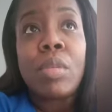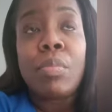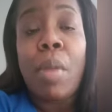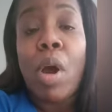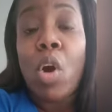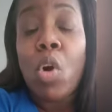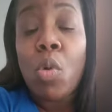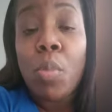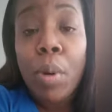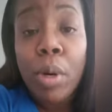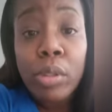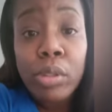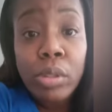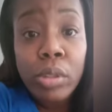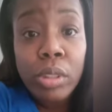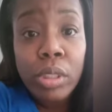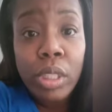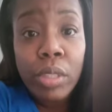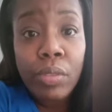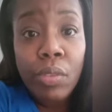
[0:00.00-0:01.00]
my own
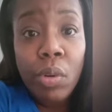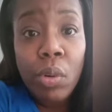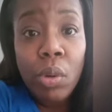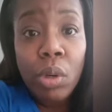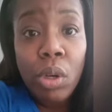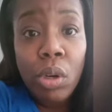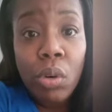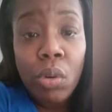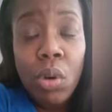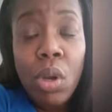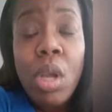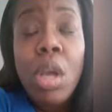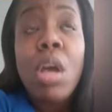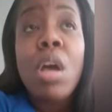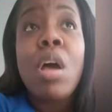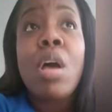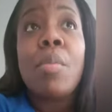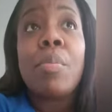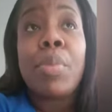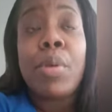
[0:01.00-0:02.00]
personal stuff going on.
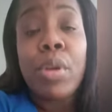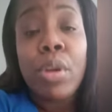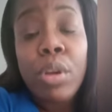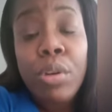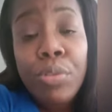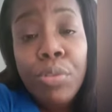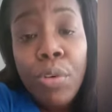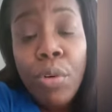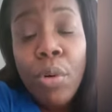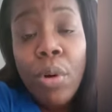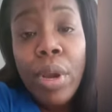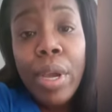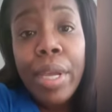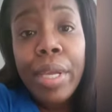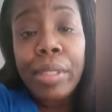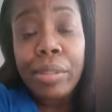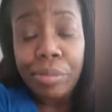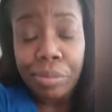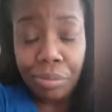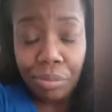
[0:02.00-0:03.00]

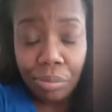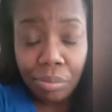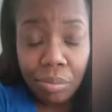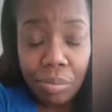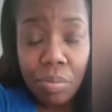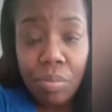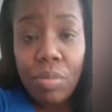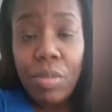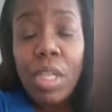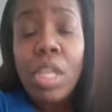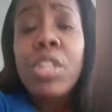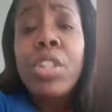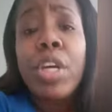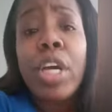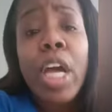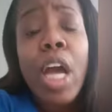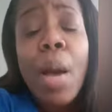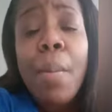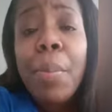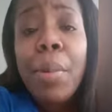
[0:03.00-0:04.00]
Purefoy, the
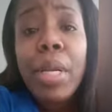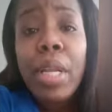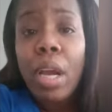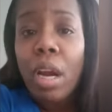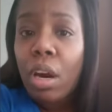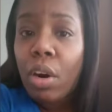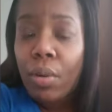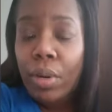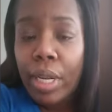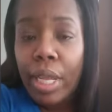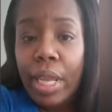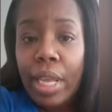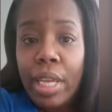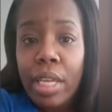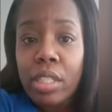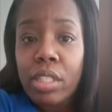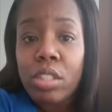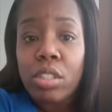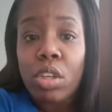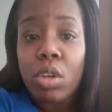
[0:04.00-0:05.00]
company already
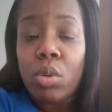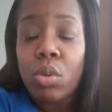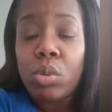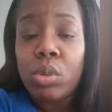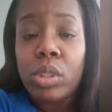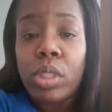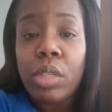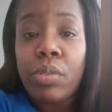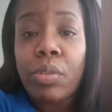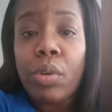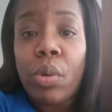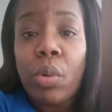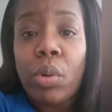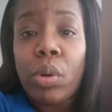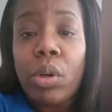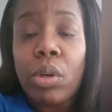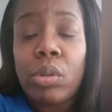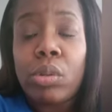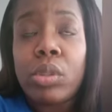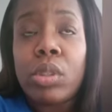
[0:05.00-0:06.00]
has its own stuff
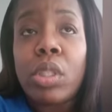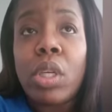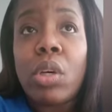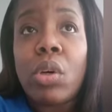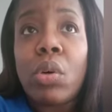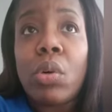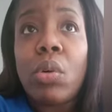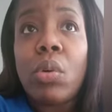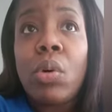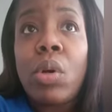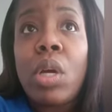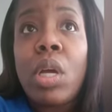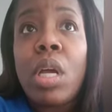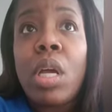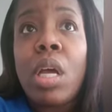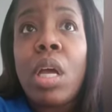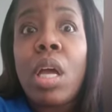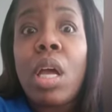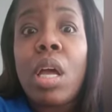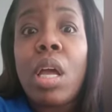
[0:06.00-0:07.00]
going on. So,
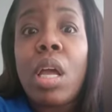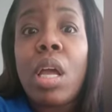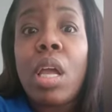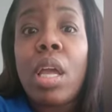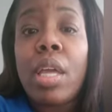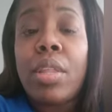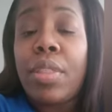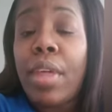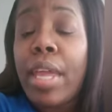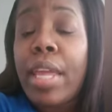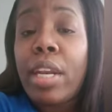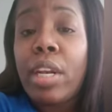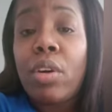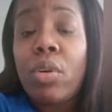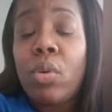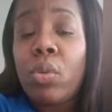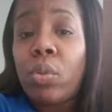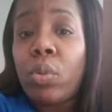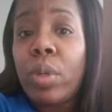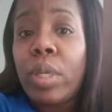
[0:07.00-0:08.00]
and they
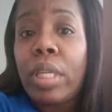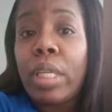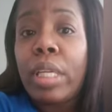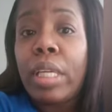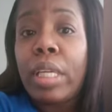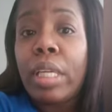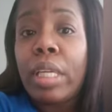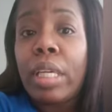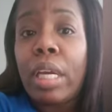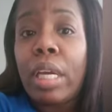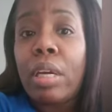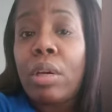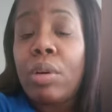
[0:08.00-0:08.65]
don't really, I